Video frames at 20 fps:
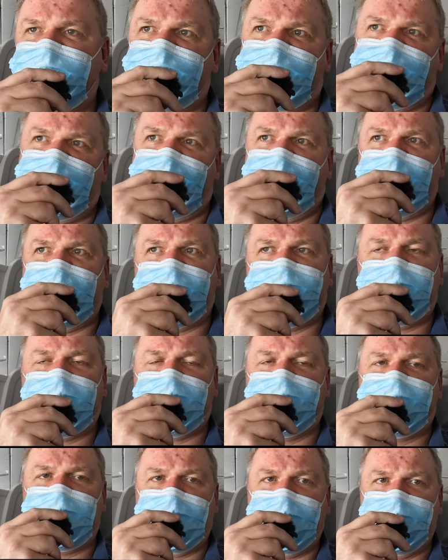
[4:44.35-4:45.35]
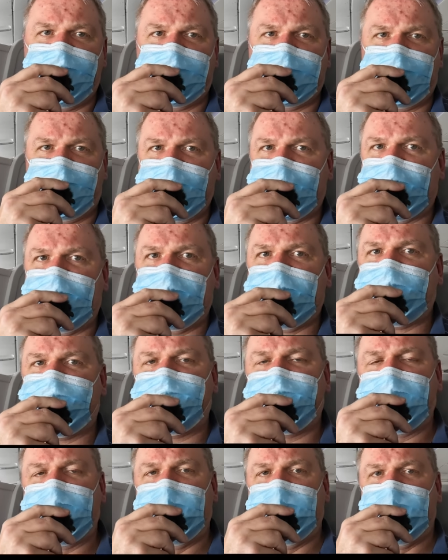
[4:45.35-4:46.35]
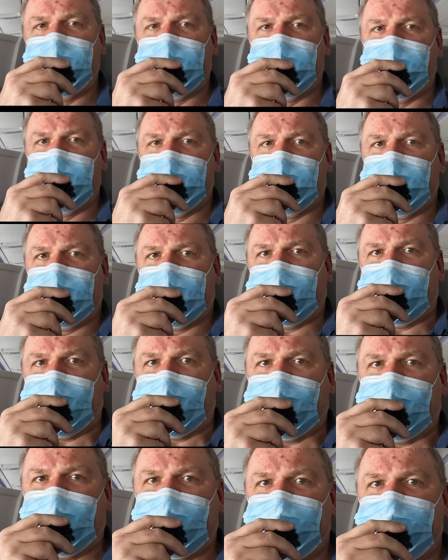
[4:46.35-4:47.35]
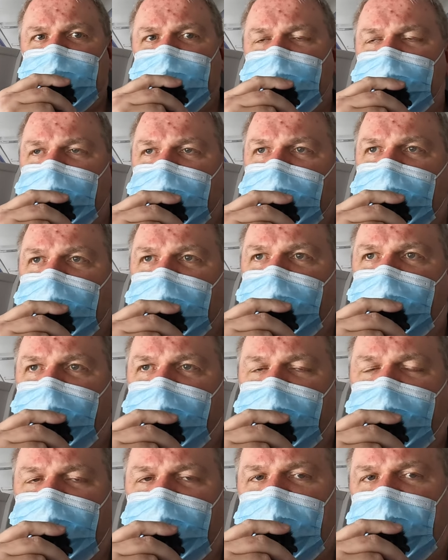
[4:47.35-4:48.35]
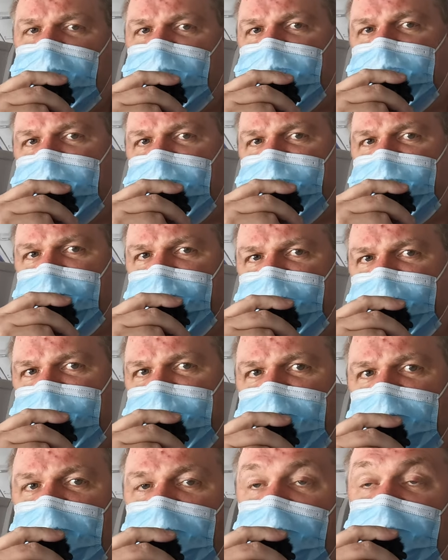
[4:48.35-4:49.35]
2.5-hour flight, something like that. And yeah, I've got a full